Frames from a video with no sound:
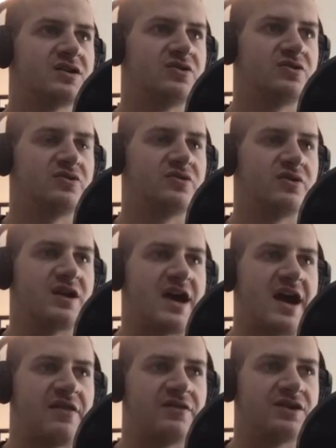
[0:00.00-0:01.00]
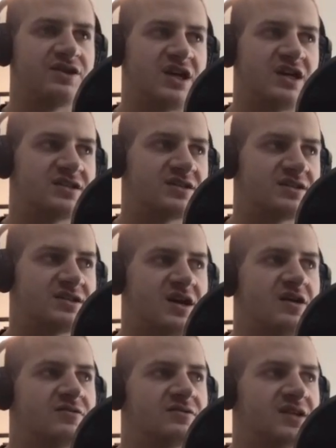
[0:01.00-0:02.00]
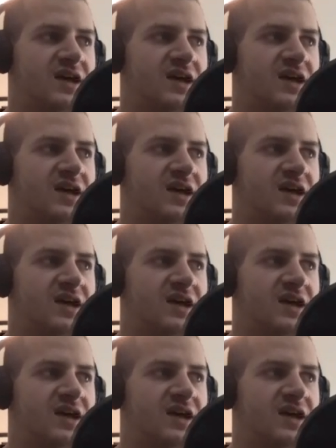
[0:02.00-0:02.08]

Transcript: to an athlete chasing the title,